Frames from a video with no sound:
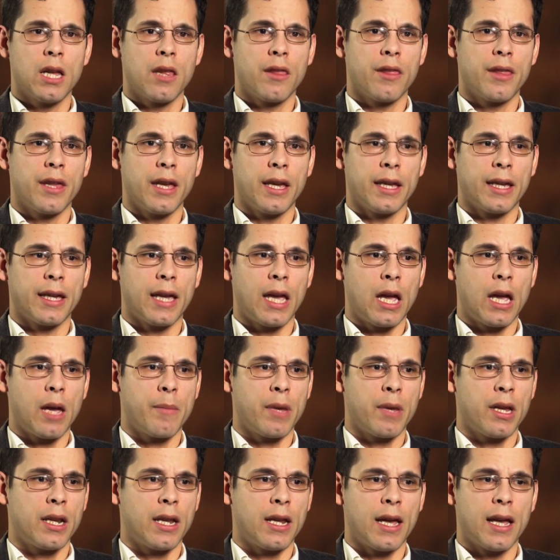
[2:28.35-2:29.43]
They came
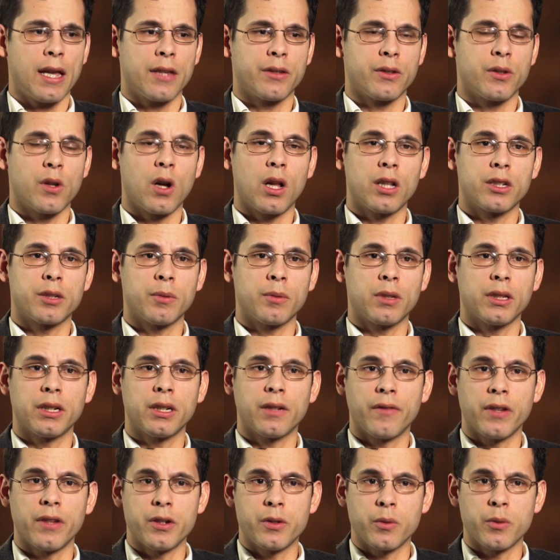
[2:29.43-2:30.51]
in as knowledgeable
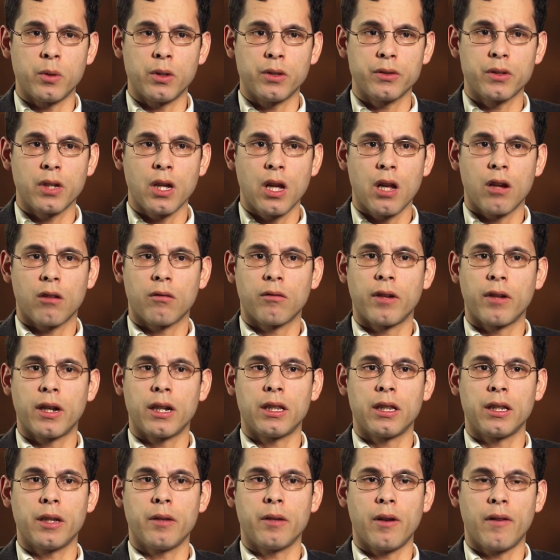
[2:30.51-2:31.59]
individuals,
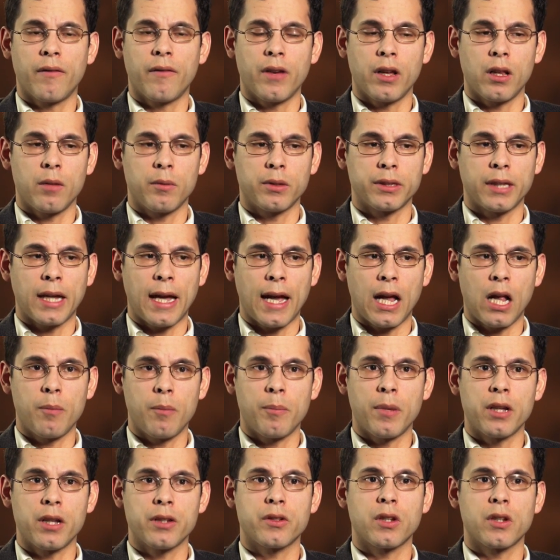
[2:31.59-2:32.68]
readily available to help
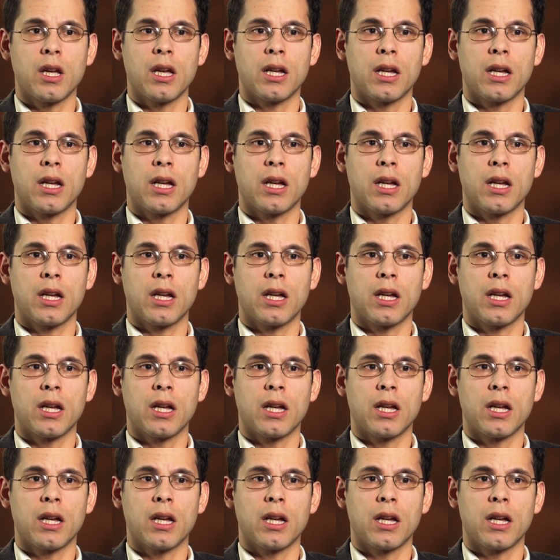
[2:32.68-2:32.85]
us,